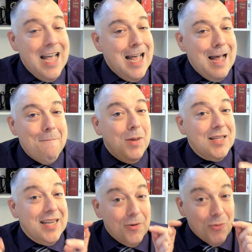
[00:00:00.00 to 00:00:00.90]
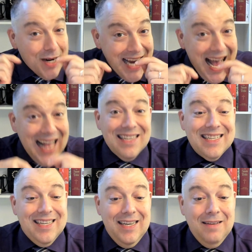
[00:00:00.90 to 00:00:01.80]
But in
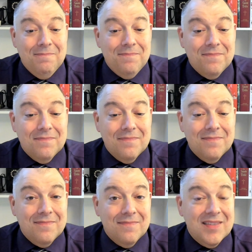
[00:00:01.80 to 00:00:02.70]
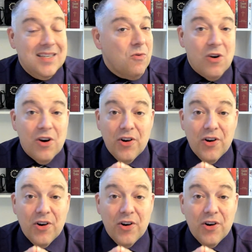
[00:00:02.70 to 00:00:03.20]
reality, there were no